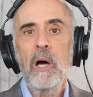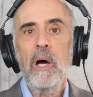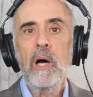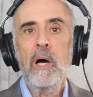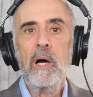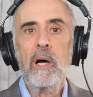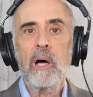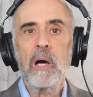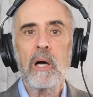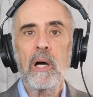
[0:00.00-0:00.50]

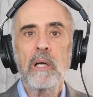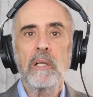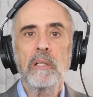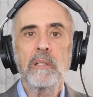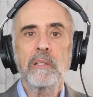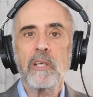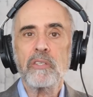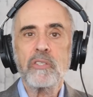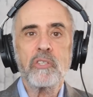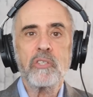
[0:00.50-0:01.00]

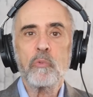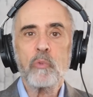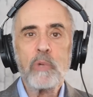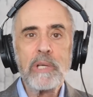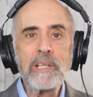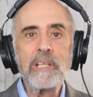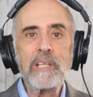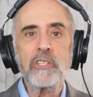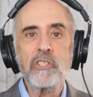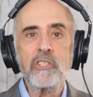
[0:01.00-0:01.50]
Does it
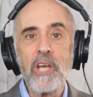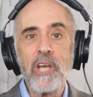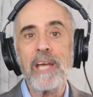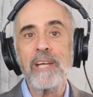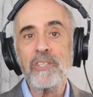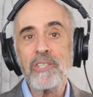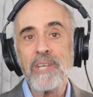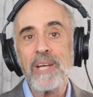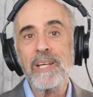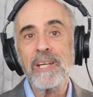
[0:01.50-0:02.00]
really
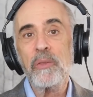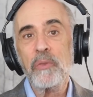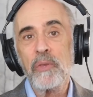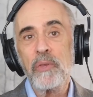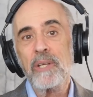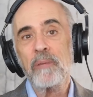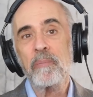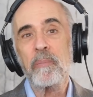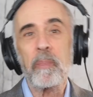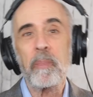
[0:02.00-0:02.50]
change
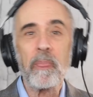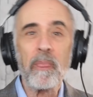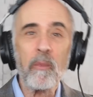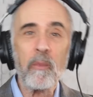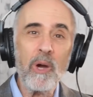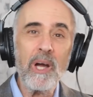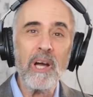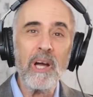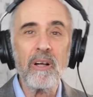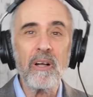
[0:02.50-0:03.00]
anything?
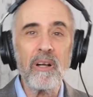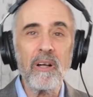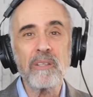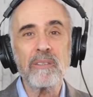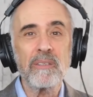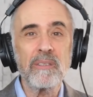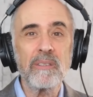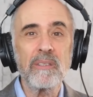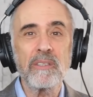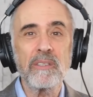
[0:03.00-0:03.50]
Well,
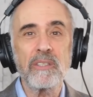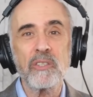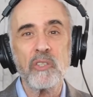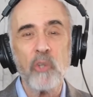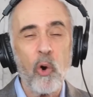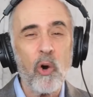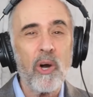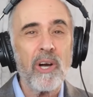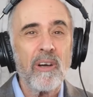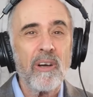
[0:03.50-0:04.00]

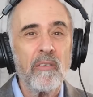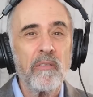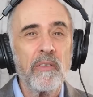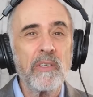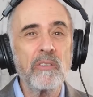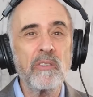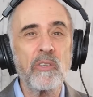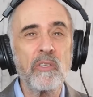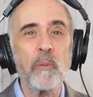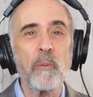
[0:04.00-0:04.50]
sort of
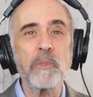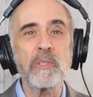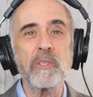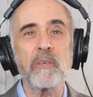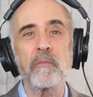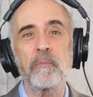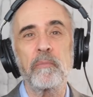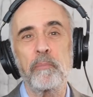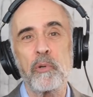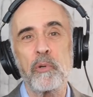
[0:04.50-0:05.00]
in terms
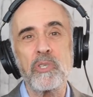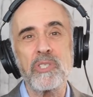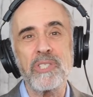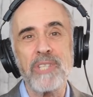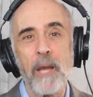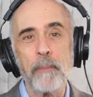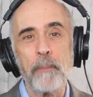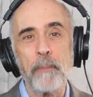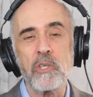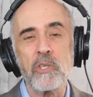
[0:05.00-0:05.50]
of
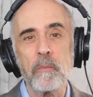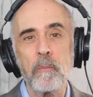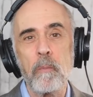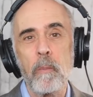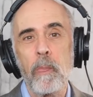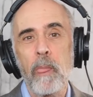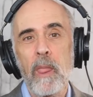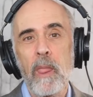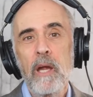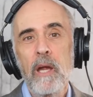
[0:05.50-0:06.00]

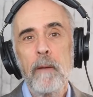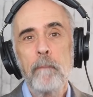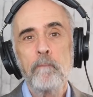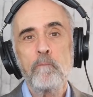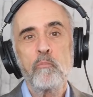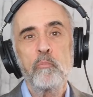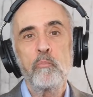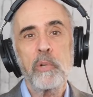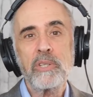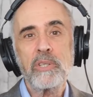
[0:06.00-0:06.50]
perception,
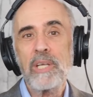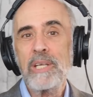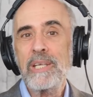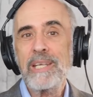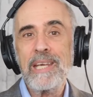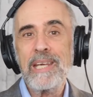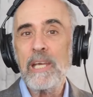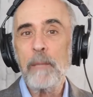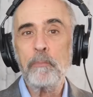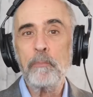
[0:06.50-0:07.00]
but they
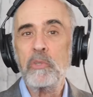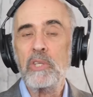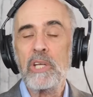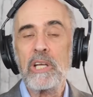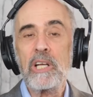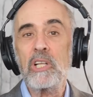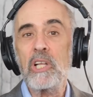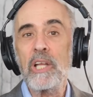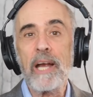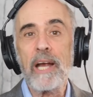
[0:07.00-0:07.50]
keep
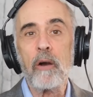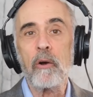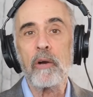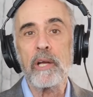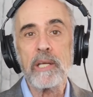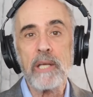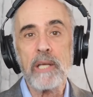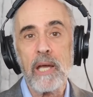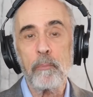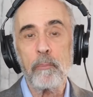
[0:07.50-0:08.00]

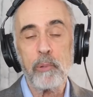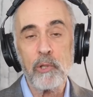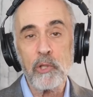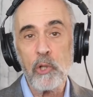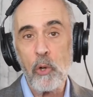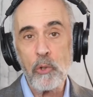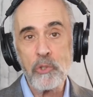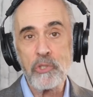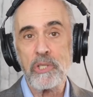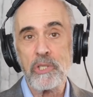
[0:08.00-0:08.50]
declaring, and
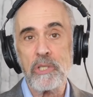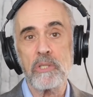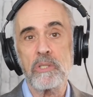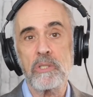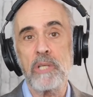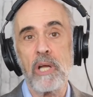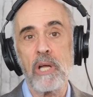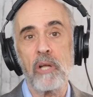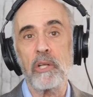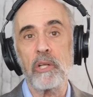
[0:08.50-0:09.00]

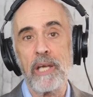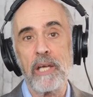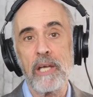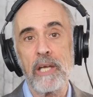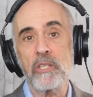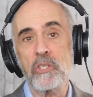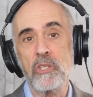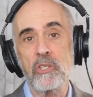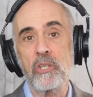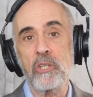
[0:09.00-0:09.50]
Pelosi's
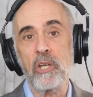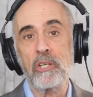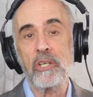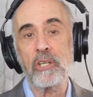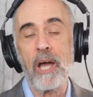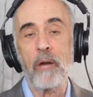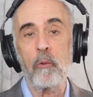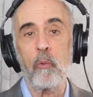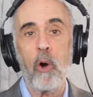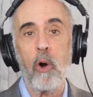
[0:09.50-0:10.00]
delegation to
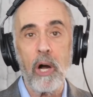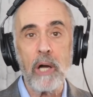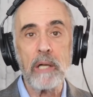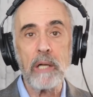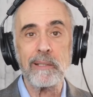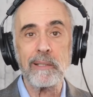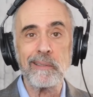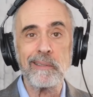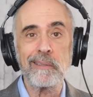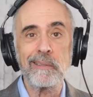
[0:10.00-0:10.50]

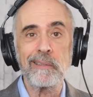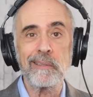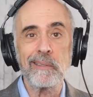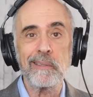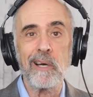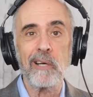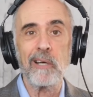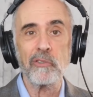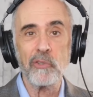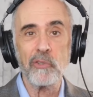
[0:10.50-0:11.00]
Taiwan
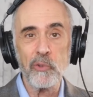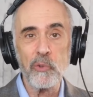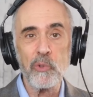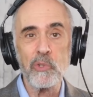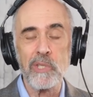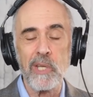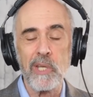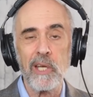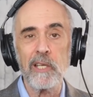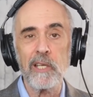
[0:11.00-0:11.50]
on
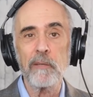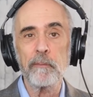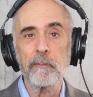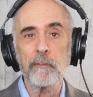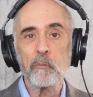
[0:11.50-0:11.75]
Tuesday